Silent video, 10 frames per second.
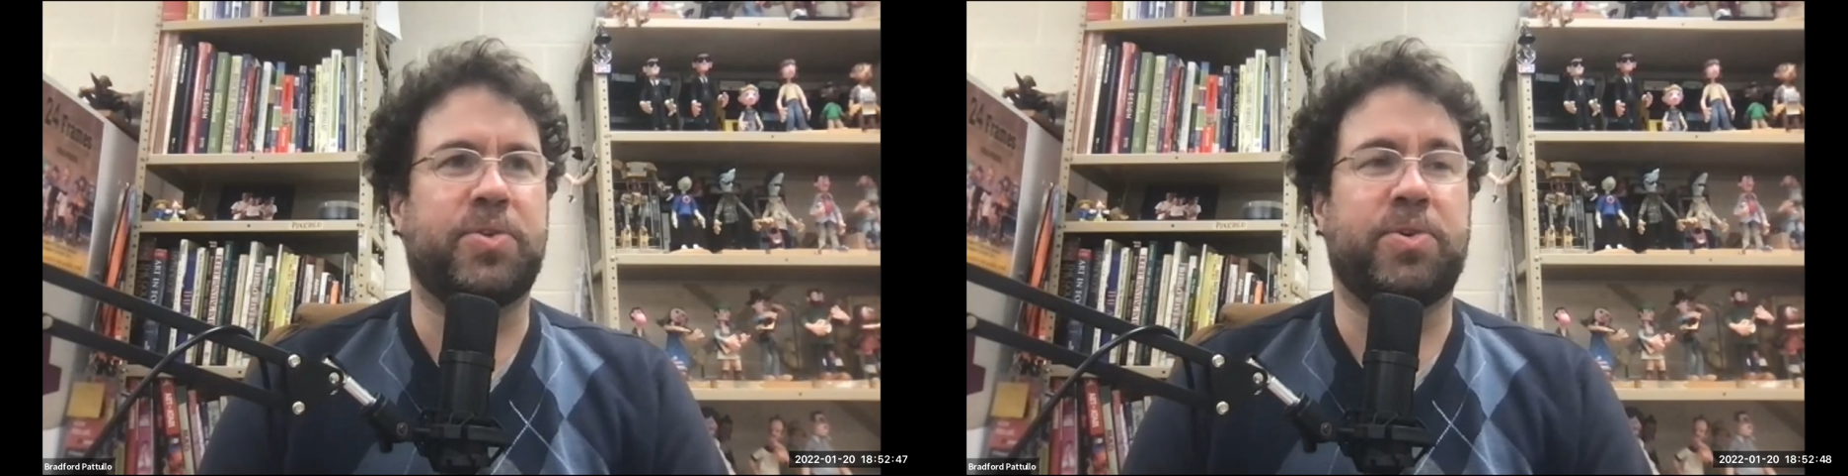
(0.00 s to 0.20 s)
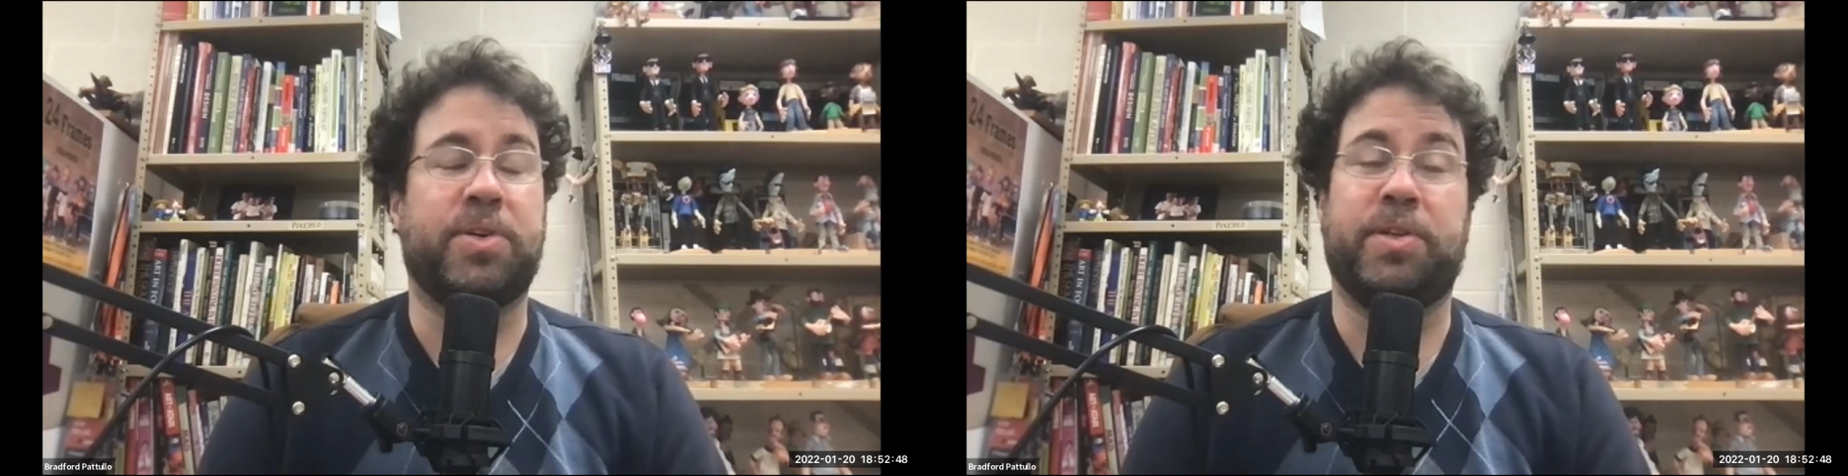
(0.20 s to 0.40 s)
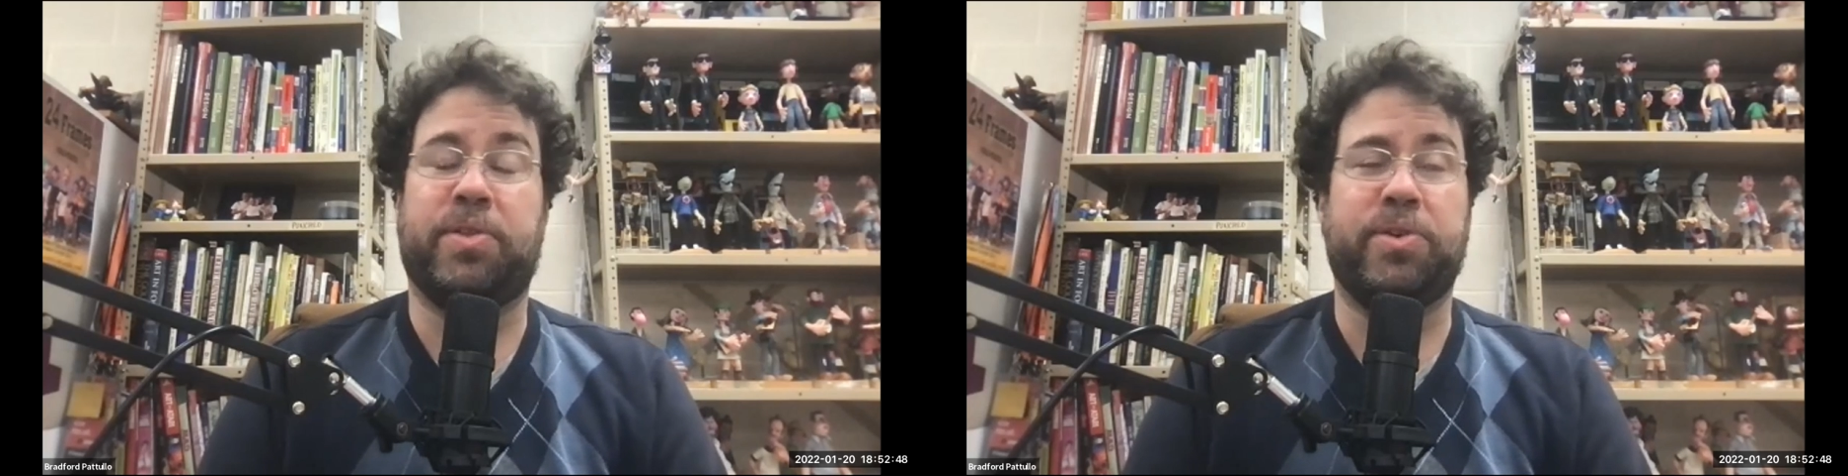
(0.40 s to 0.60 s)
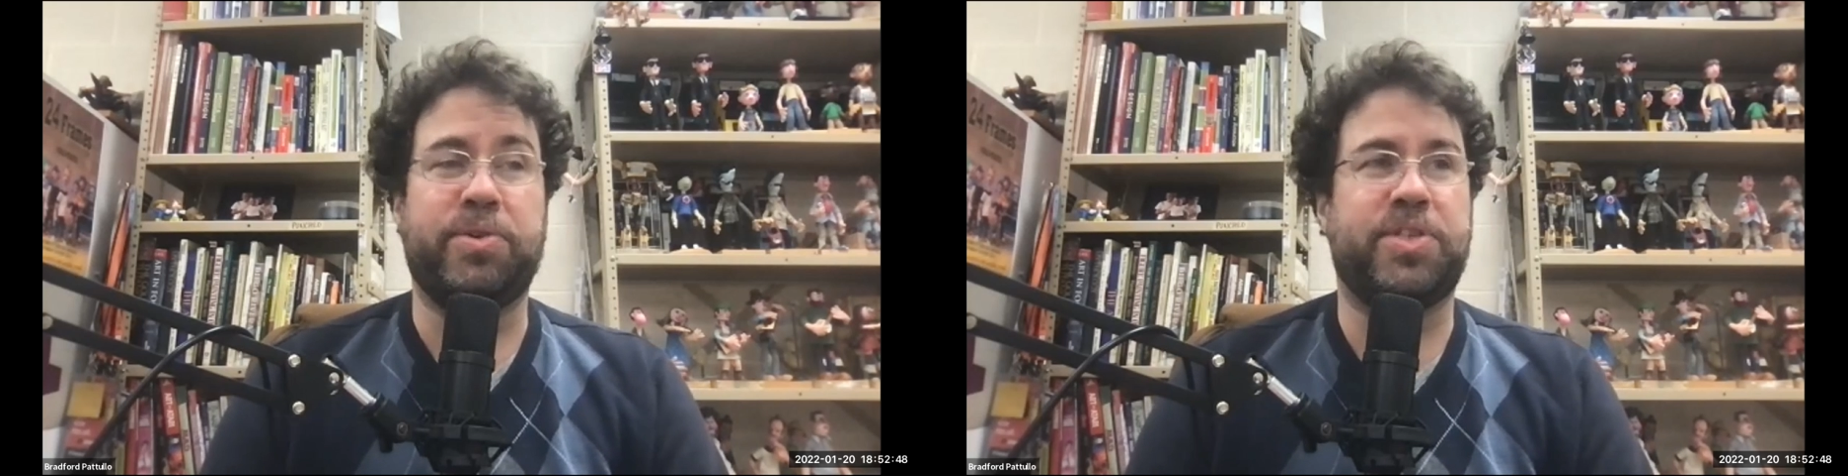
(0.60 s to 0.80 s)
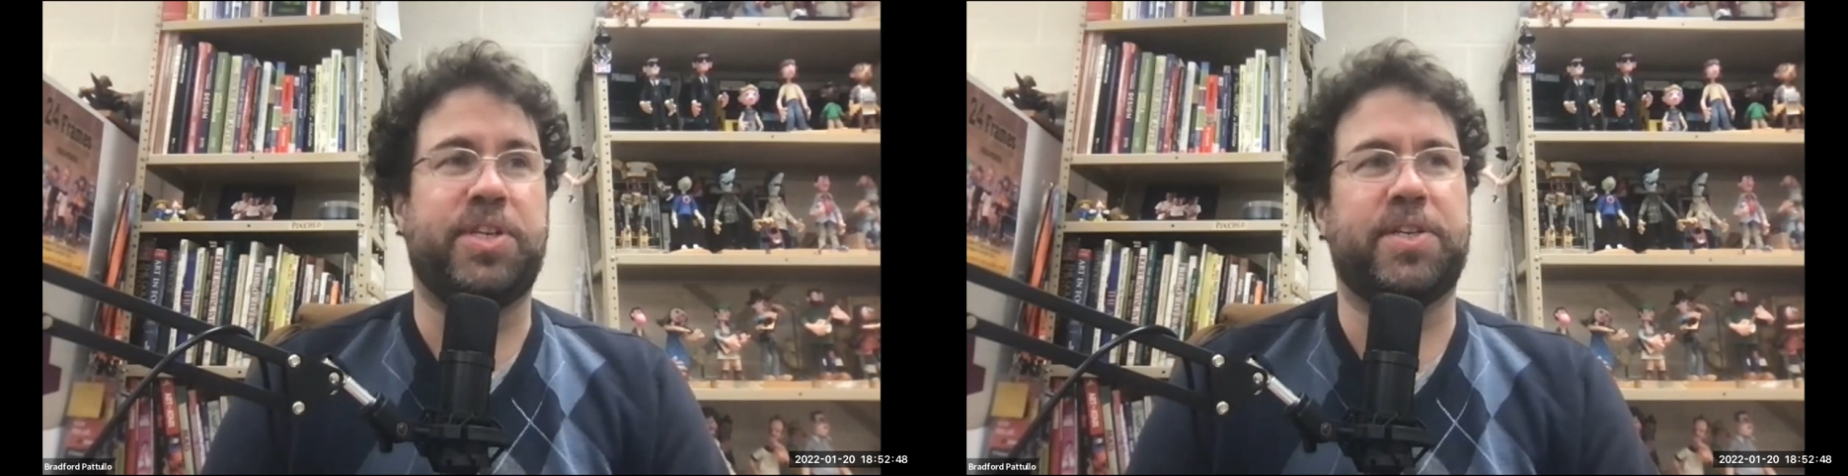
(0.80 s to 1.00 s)
or
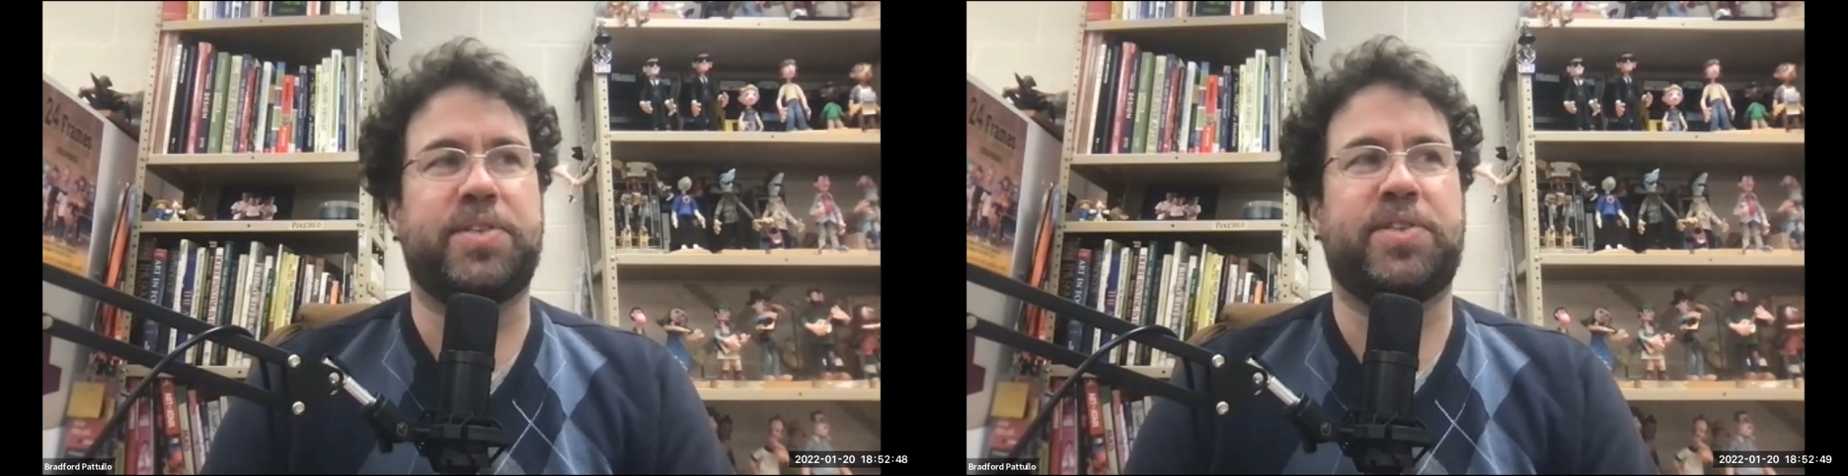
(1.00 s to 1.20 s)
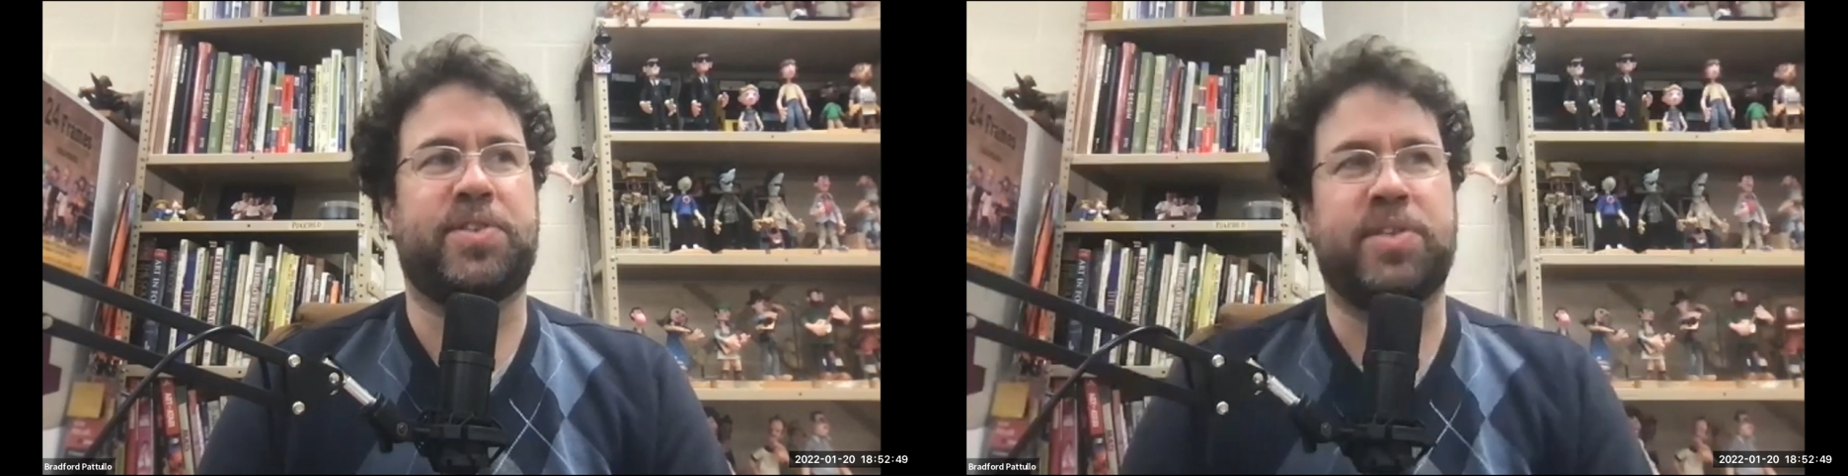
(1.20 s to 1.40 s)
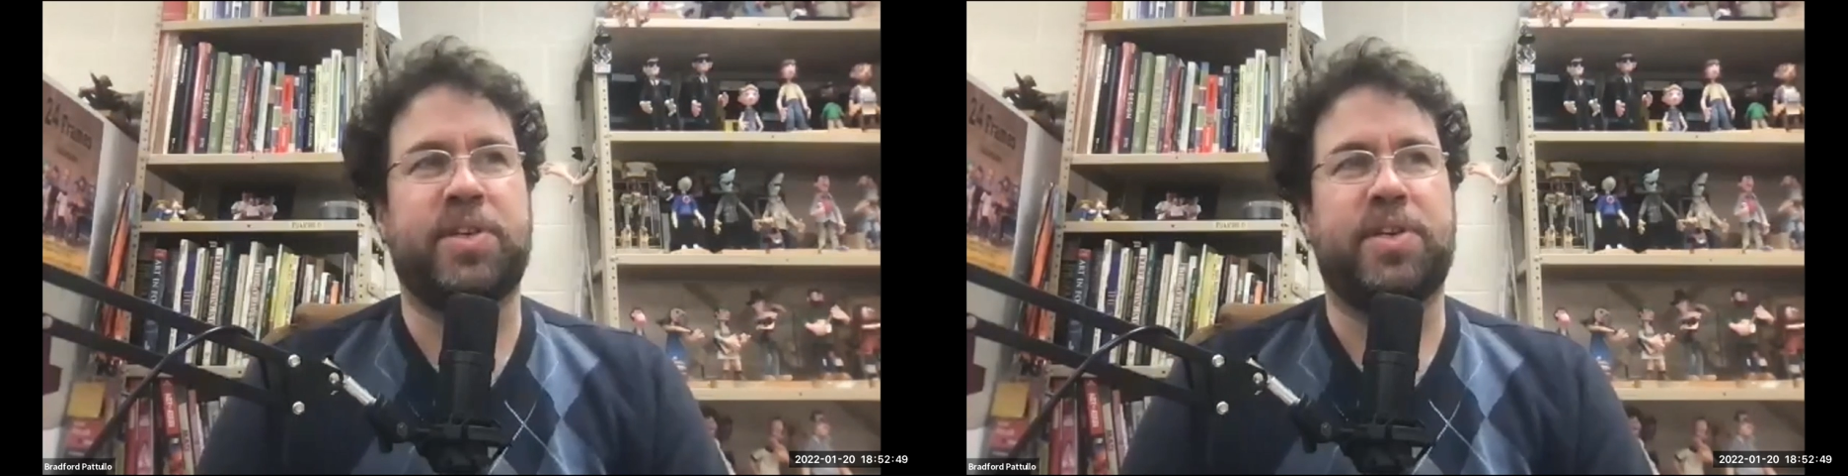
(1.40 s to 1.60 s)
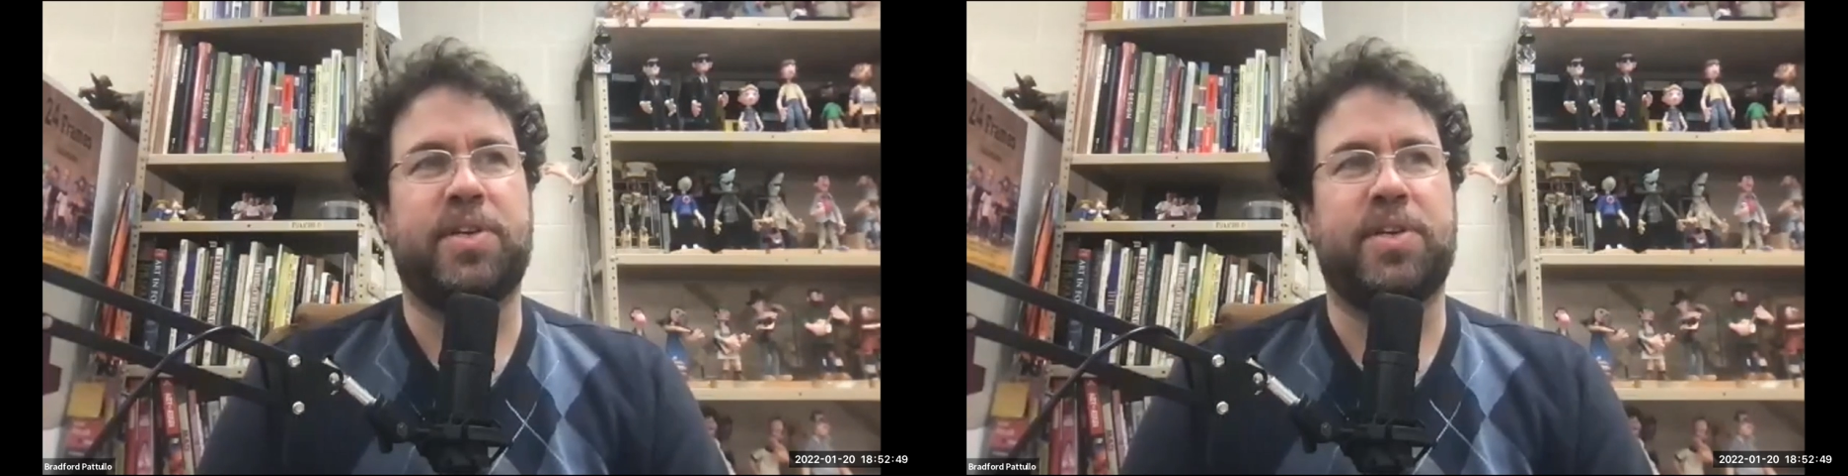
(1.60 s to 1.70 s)
enthusiasts,